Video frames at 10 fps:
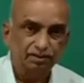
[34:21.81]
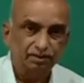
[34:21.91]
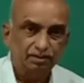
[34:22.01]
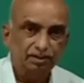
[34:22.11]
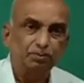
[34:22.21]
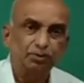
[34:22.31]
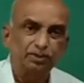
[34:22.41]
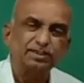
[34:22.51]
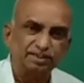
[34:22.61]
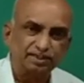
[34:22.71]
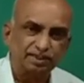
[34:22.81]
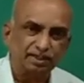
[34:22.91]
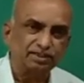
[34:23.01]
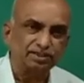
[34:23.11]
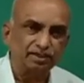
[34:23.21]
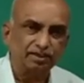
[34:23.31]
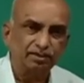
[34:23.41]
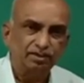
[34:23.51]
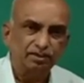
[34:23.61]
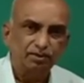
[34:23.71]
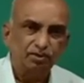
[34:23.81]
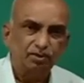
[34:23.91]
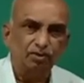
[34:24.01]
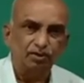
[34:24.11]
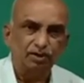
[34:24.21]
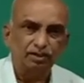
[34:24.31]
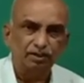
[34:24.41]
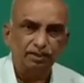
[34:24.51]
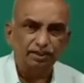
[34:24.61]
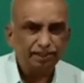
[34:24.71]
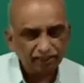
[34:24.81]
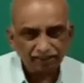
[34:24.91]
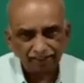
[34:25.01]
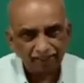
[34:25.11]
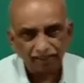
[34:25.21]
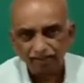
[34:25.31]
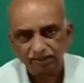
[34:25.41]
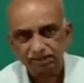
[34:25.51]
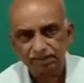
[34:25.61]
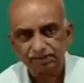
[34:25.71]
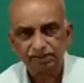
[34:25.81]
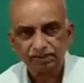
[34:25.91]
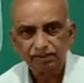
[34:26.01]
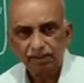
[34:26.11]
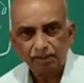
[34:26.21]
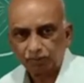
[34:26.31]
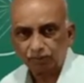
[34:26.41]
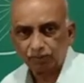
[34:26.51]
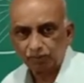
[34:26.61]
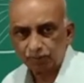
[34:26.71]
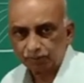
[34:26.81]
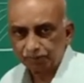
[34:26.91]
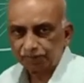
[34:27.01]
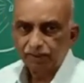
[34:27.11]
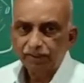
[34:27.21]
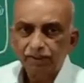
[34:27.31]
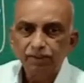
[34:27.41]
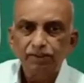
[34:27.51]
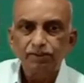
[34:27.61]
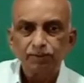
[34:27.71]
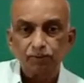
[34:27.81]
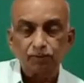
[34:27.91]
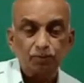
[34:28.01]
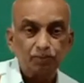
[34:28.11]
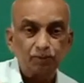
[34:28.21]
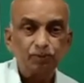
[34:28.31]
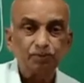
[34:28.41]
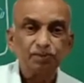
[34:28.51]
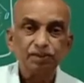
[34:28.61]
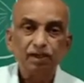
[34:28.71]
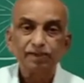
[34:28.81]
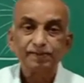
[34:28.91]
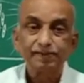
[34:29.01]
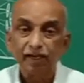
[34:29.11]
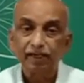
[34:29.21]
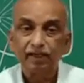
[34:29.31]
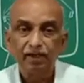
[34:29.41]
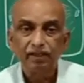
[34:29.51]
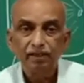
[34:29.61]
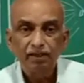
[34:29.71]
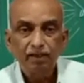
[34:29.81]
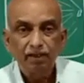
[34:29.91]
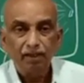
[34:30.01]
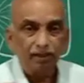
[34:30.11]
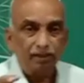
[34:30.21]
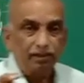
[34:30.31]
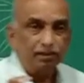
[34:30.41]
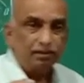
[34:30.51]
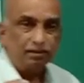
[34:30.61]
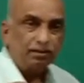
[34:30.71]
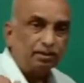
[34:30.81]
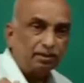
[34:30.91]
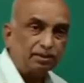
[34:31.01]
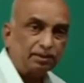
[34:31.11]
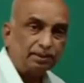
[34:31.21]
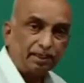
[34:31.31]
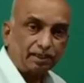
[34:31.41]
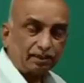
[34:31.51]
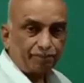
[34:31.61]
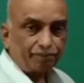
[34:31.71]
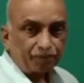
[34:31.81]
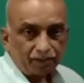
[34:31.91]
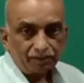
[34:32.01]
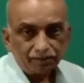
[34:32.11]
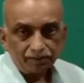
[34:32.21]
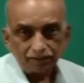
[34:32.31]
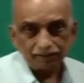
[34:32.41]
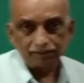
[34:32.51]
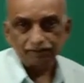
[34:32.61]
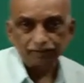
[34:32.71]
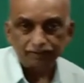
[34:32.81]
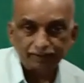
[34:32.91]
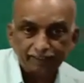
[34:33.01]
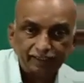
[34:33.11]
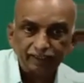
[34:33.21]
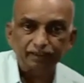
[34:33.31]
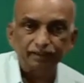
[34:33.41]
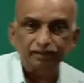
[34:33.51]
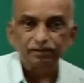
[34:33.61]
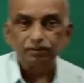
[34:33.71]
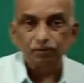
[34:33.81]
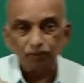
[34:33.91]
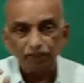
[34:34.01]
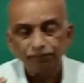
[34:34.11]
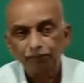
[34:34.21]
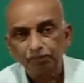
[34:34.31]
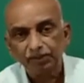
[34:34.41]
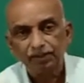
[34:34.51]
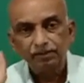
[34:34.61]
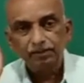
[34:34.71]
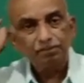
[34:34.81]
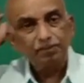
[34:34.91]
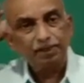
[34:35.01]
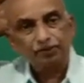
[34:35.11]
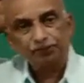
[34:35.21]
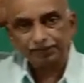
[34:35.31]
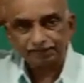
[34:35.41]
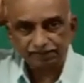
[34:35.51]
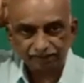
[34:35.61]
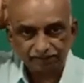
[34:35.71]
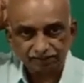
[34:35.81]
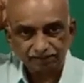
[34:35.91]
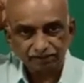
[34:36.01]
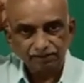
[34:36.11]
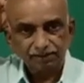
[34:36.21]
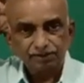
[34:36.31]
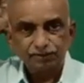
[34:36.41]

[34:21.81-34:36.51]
about its structure or any other characteristics about chromosomes, so chromosomes are selected or they are taken only from the metaphase stage. So